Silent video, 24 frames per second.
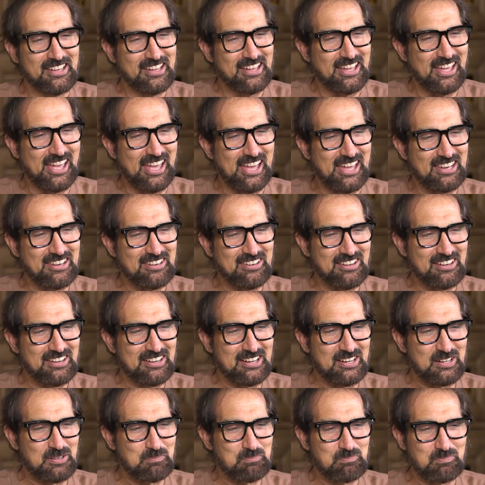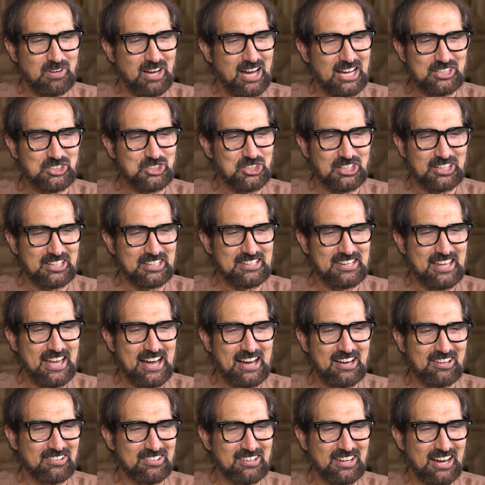And I chickened
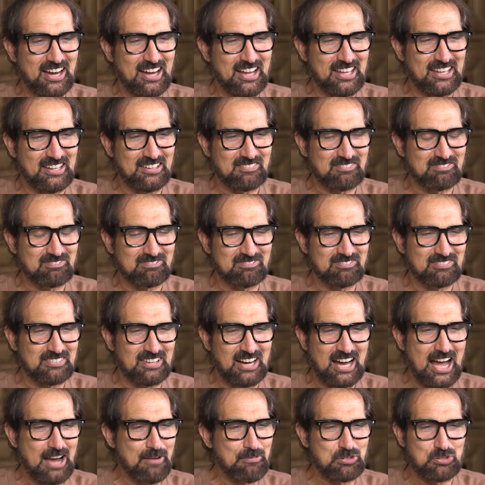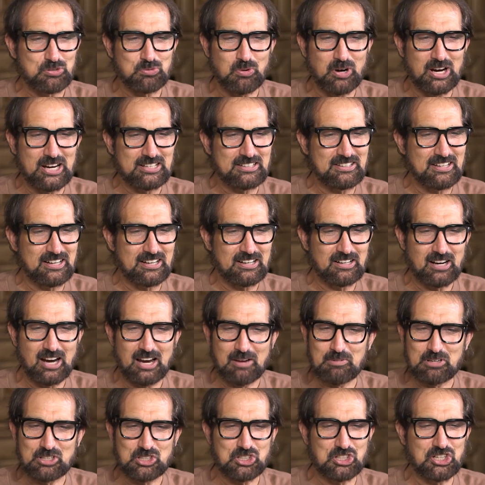out. I was right there.
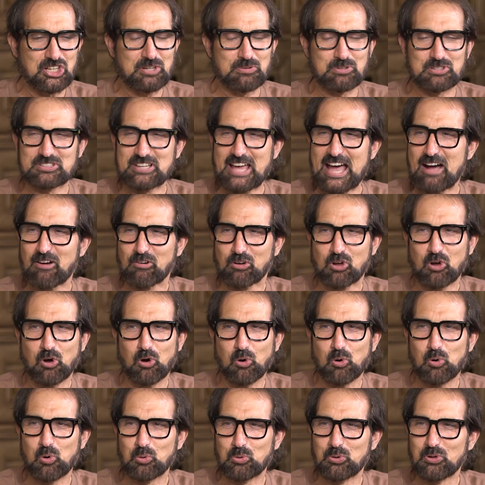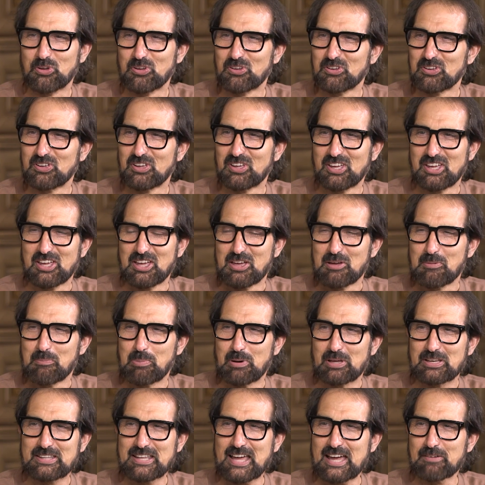She was out cold.
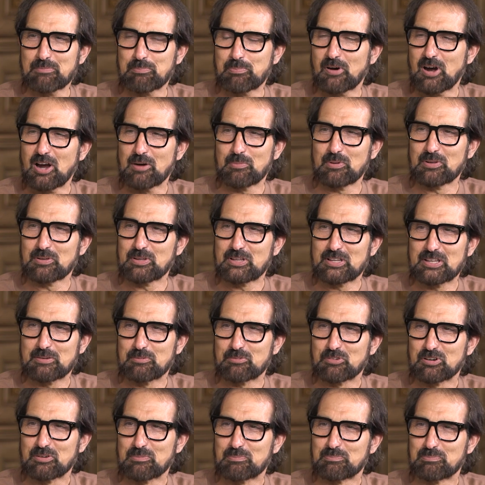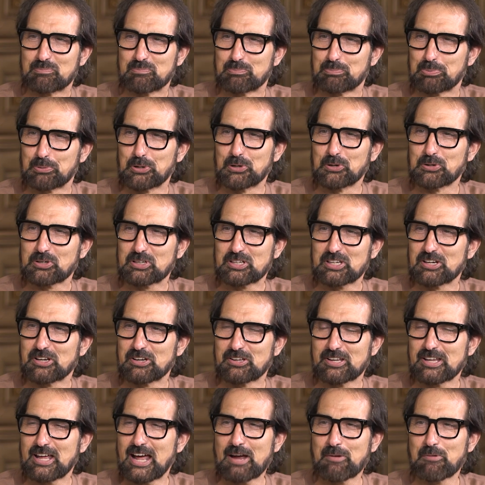But that probably would have broke, and
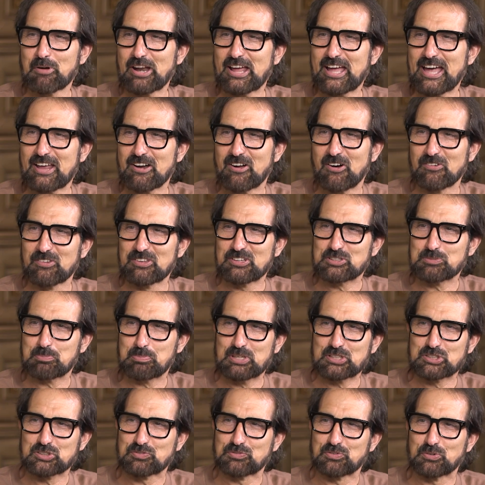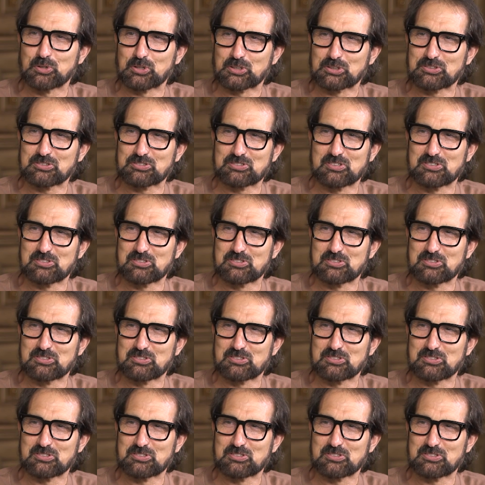I would have had all these pitchforks.